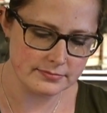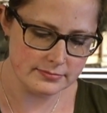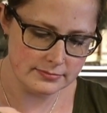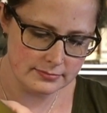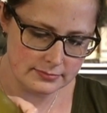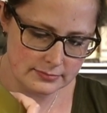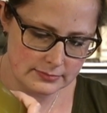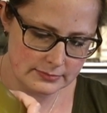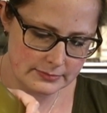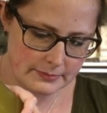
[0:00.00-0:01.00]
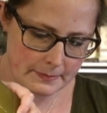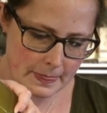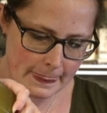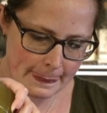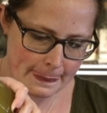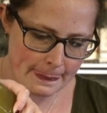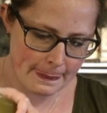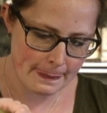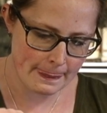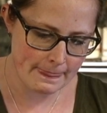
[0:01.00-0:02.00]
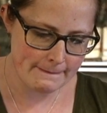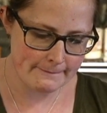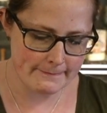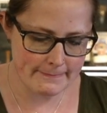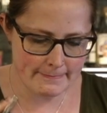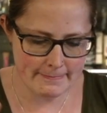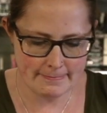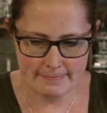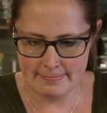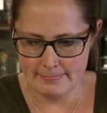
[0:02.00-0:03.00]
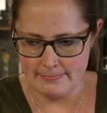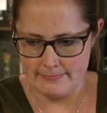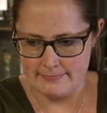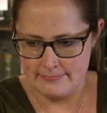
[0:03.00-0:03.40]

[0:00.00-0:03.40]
Nobody speaks.